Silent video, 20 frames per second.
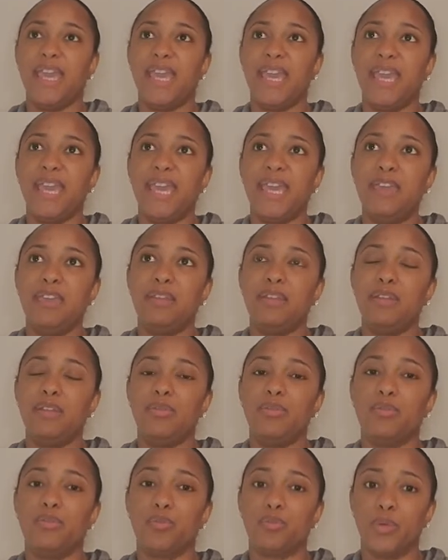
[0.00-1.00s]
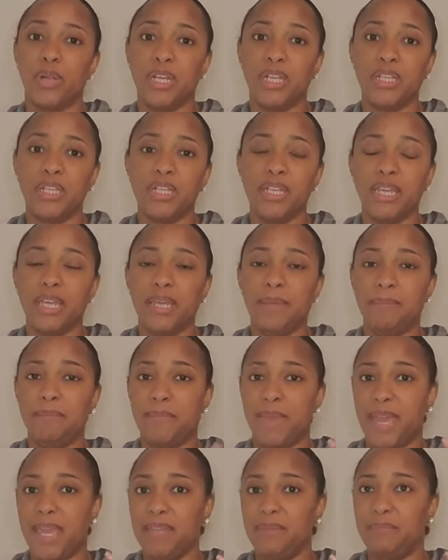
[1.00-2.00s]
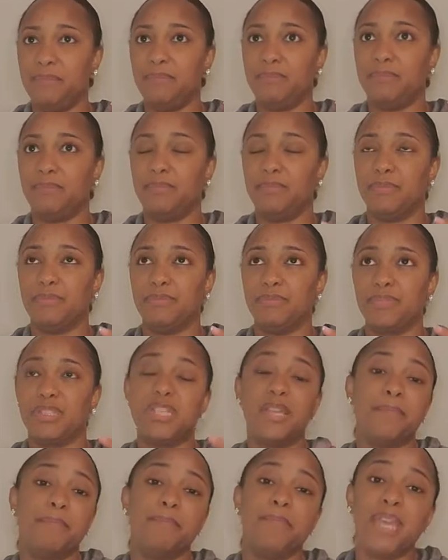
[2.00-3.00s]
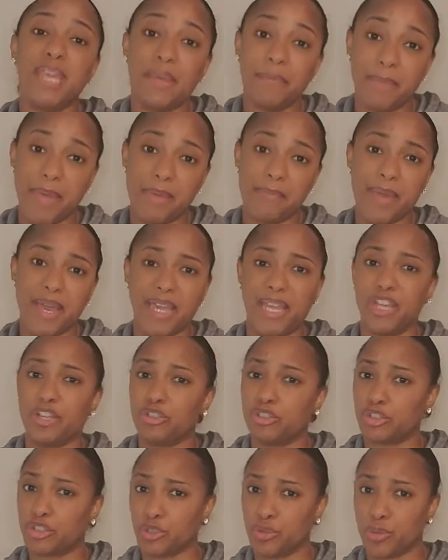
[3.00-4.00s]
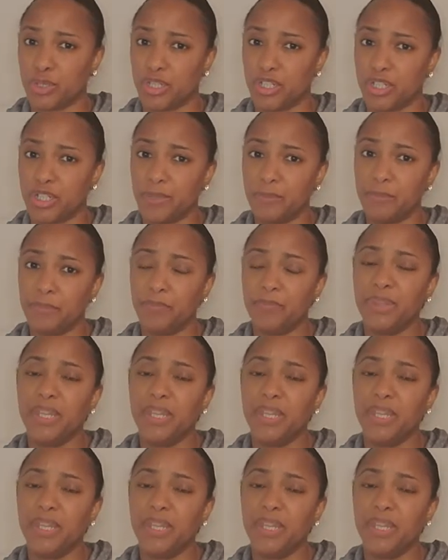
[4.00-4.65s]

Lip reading: it really made my hair shorter.